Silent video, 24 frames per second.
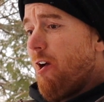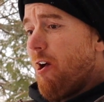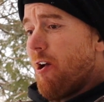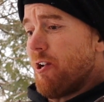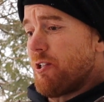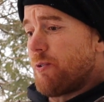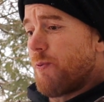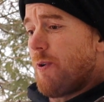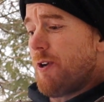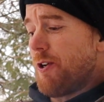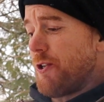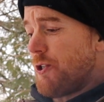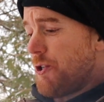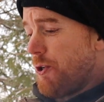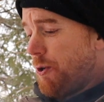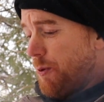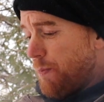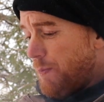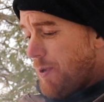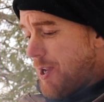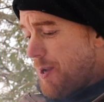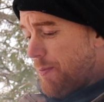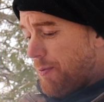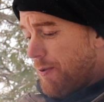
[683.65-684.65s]
I just want to
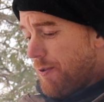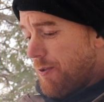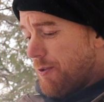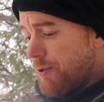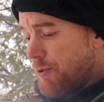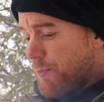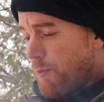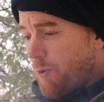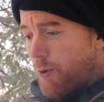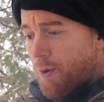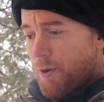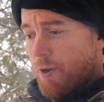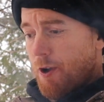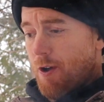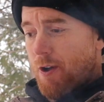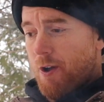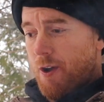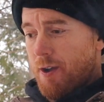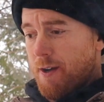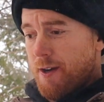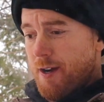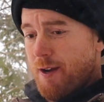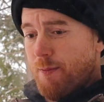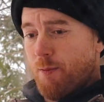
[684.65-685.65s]
show people there's more to
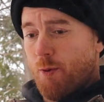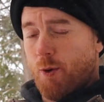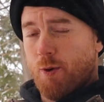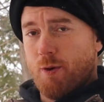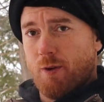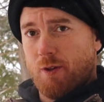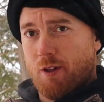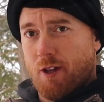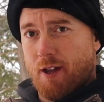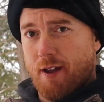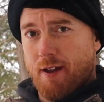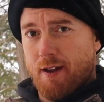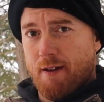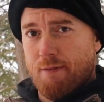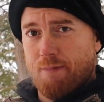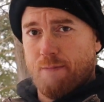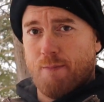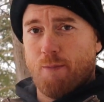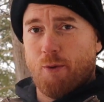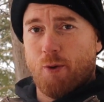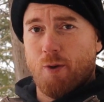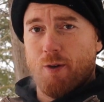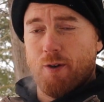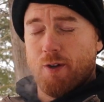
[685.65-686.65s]
hunting, more to
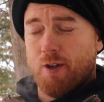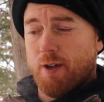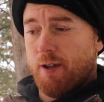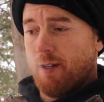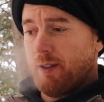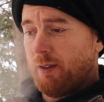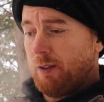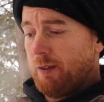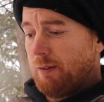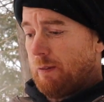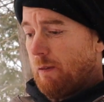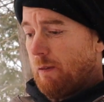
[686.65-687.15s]
life, more to